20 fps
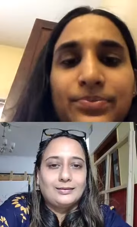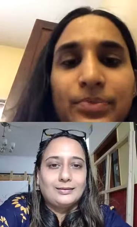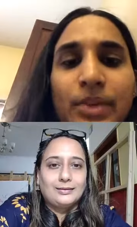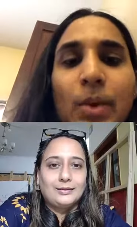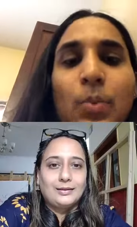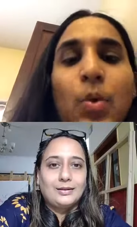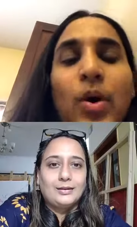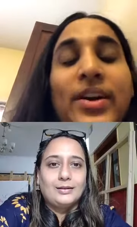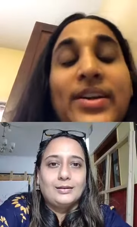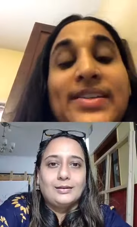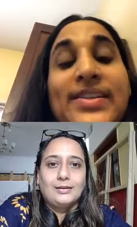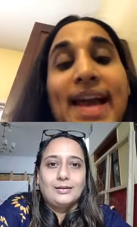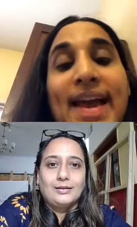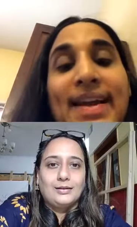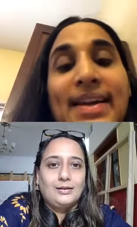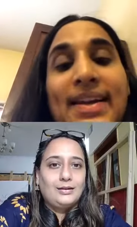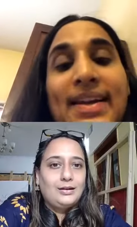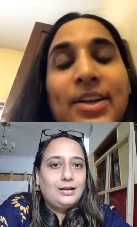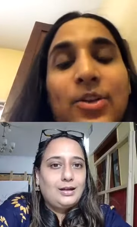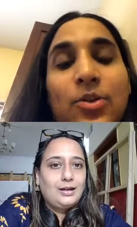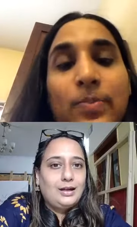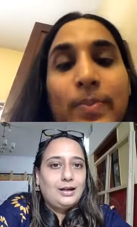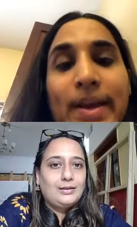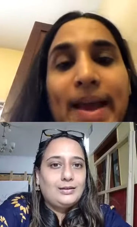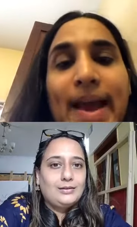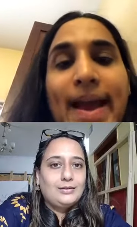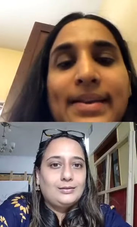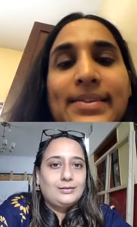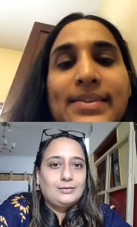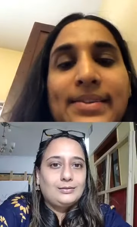Speaker 1: and what is likely
Speaker 2: Correct. To
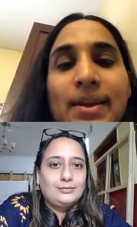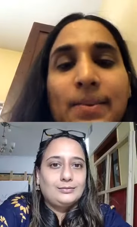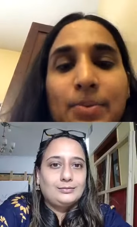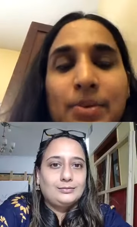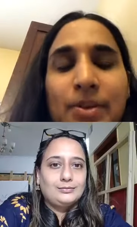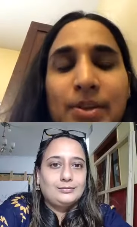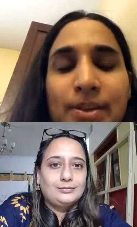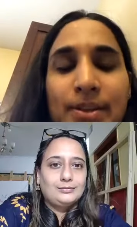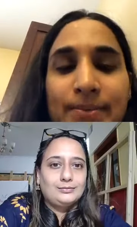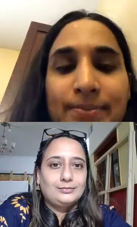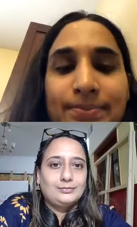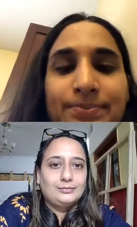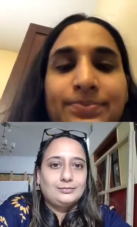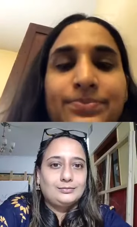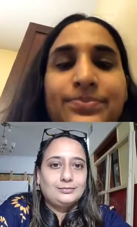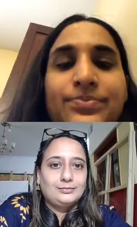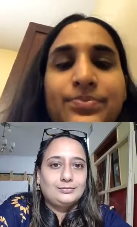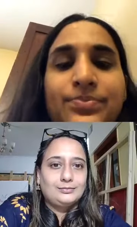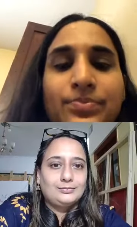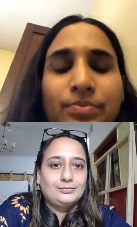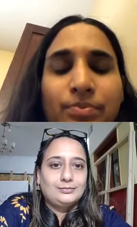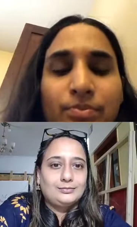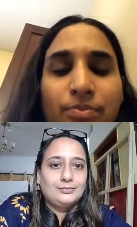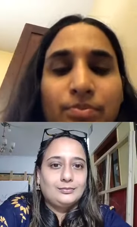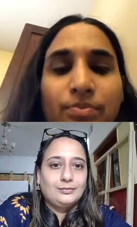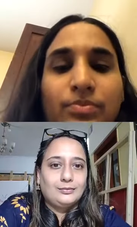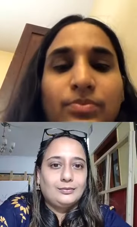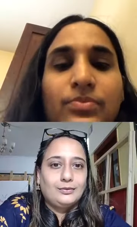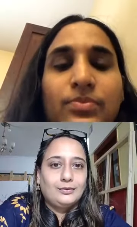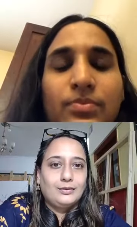be accepted.
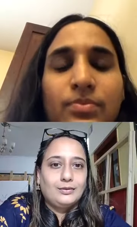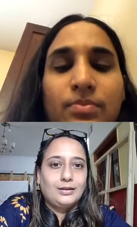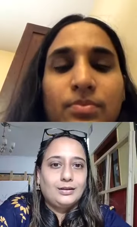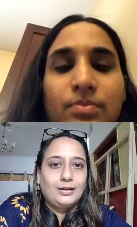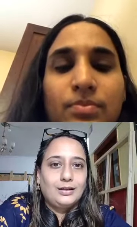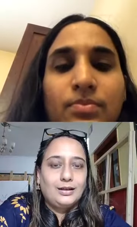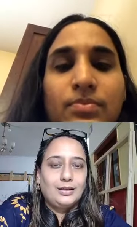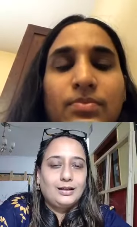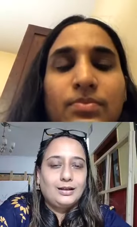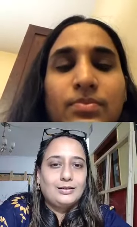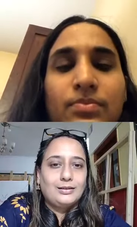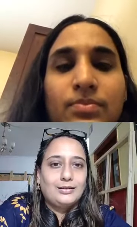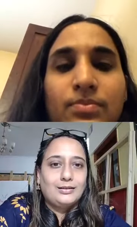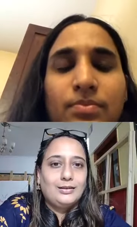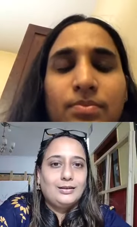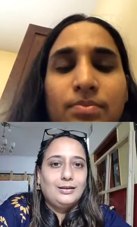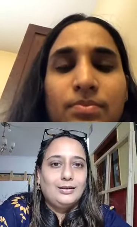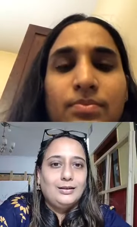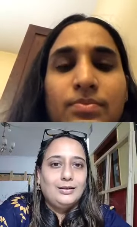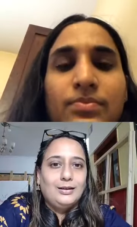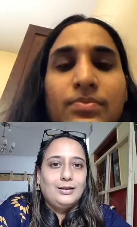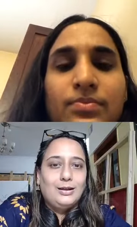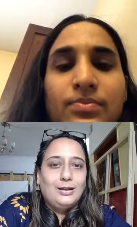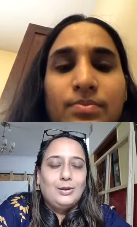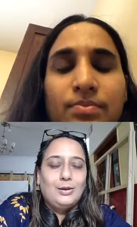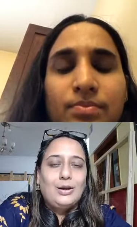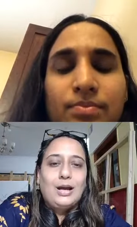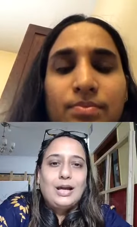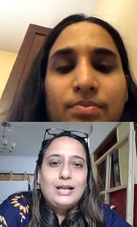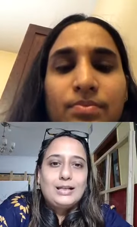Correct.
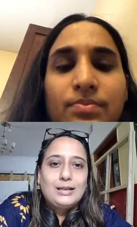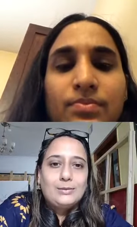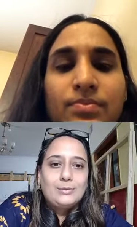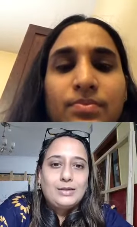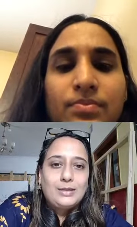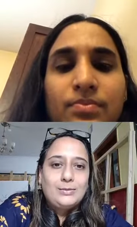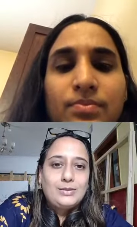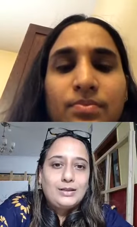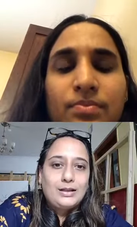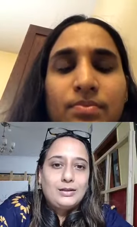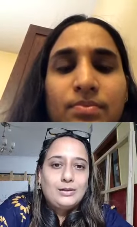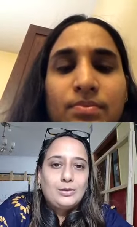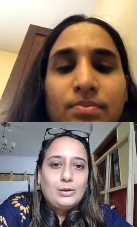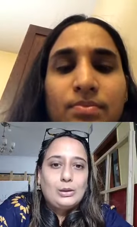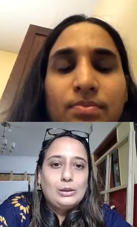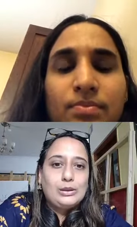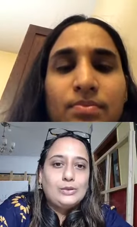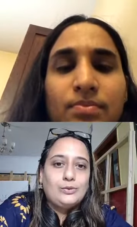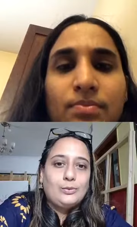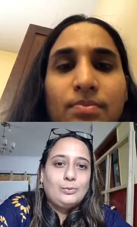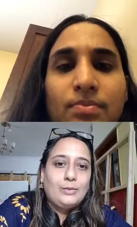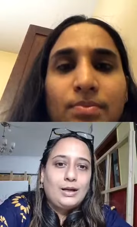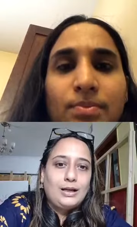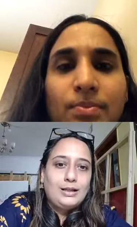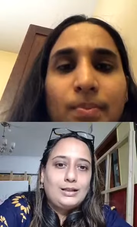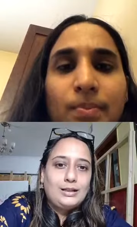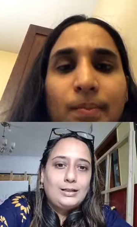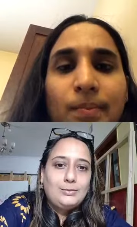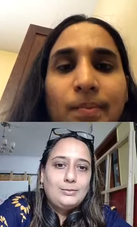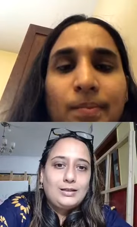You know, I sometimes get calls from my
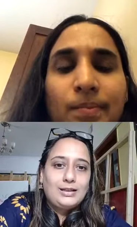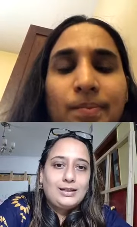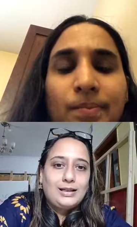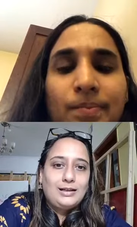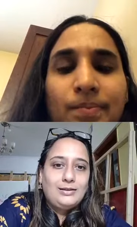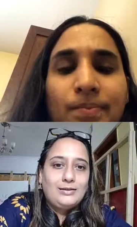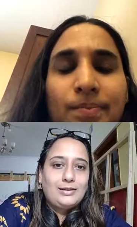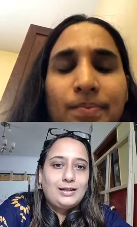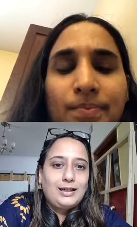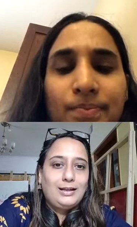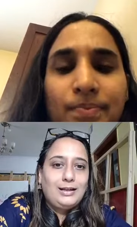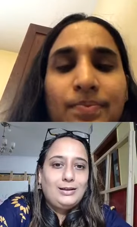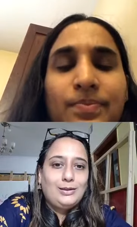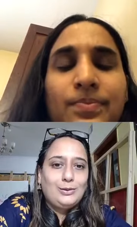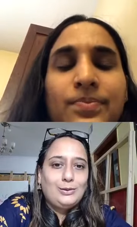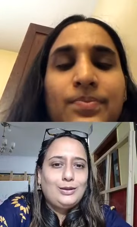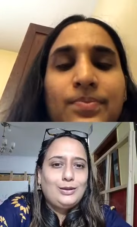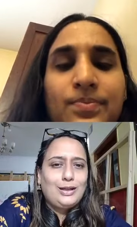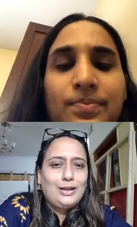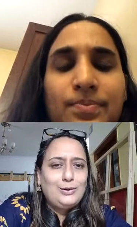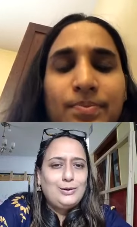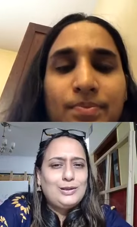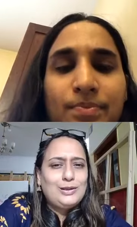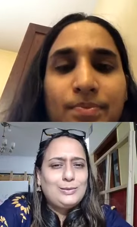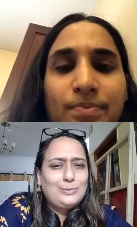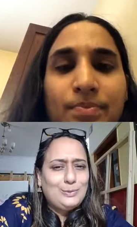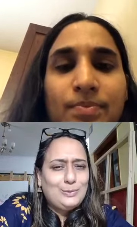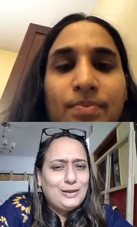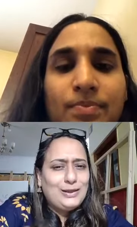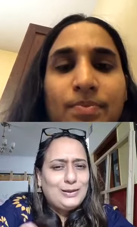team itself saying, you know, can you
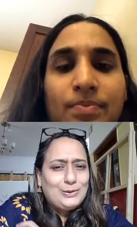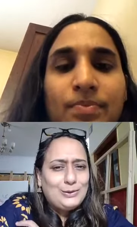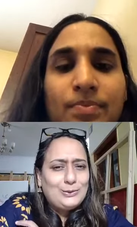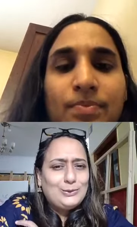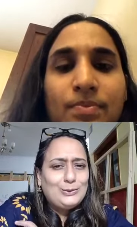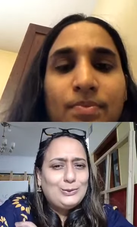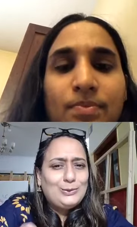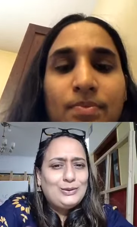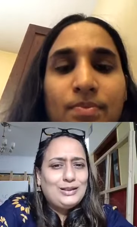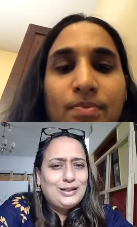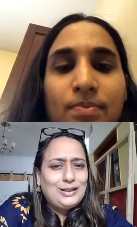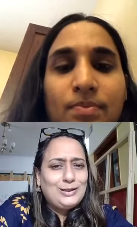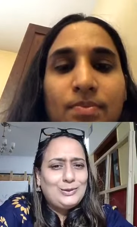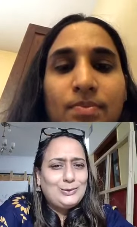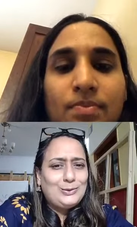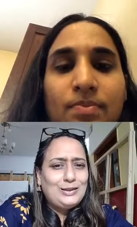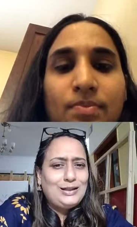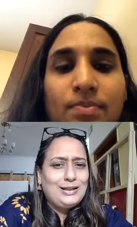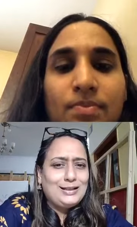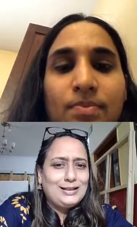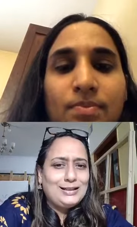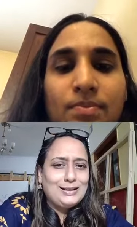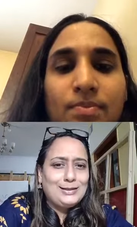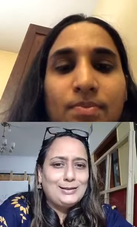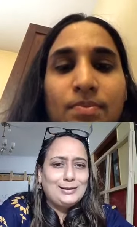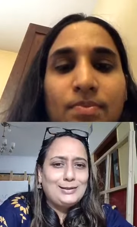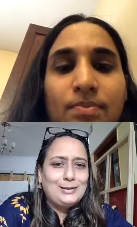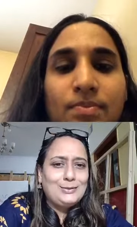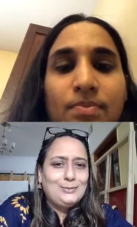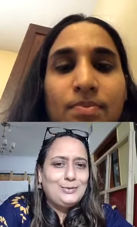speak to the editorial
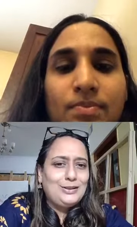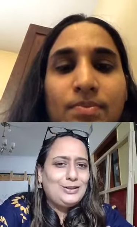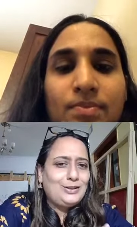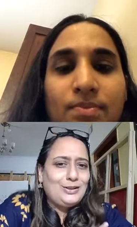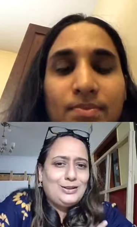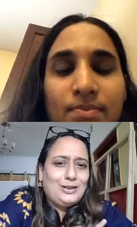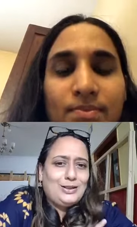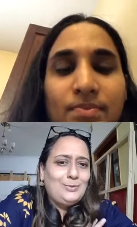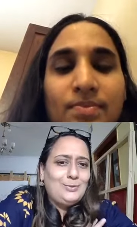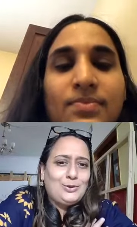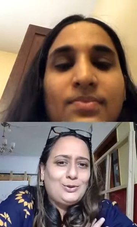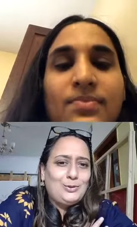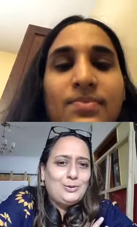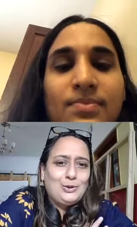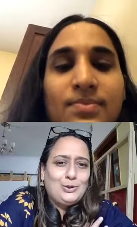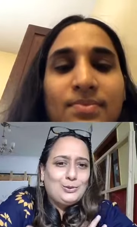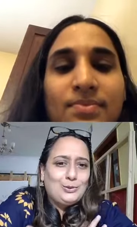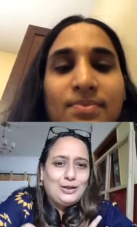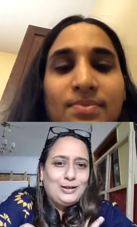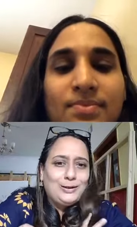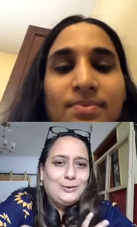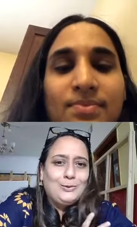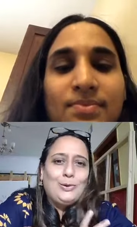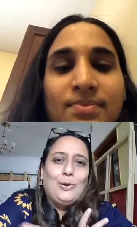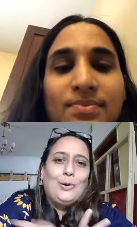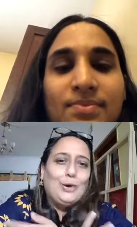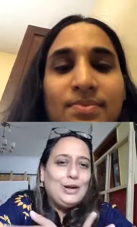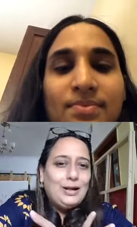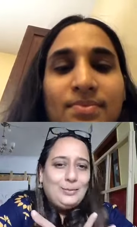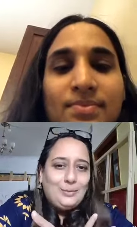consultant a bit? She seems to be shooting down
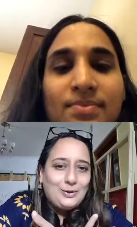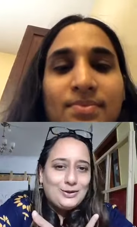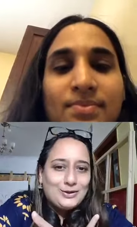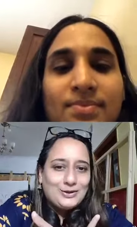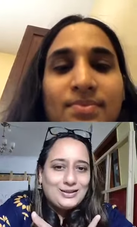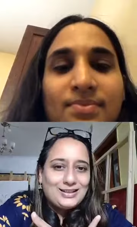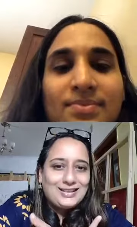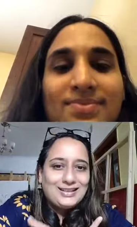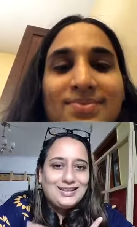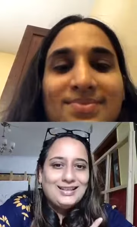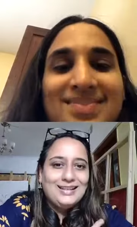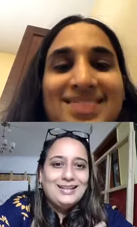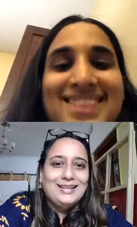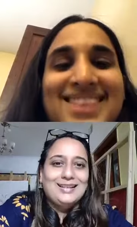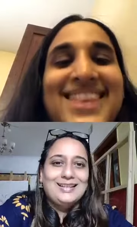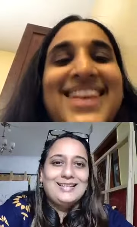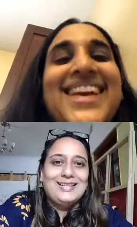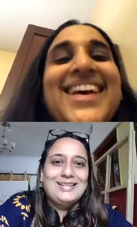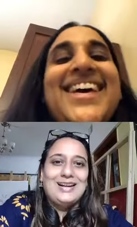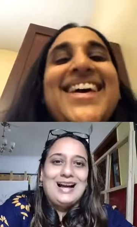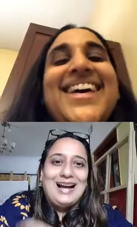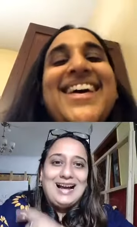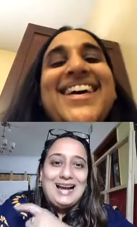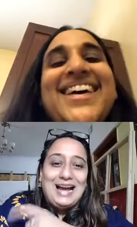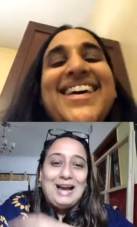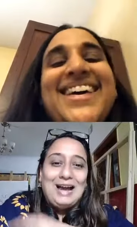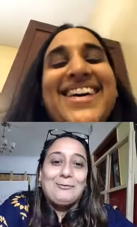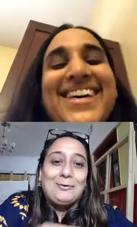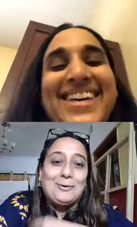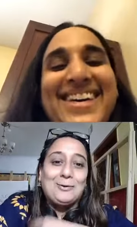all our pitches. So I
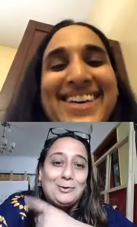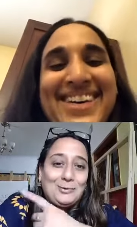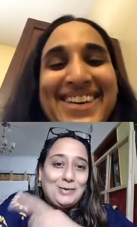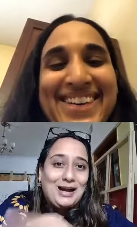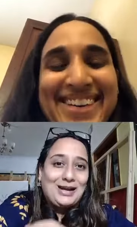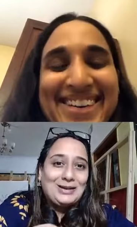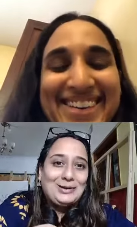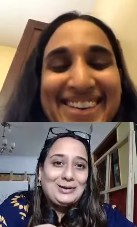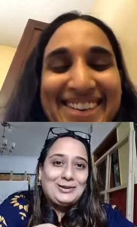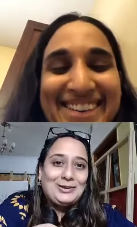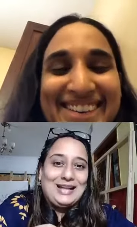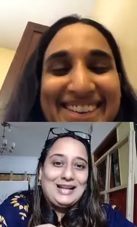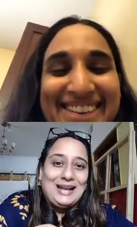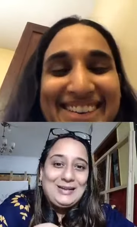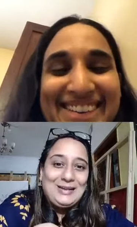have to go back to them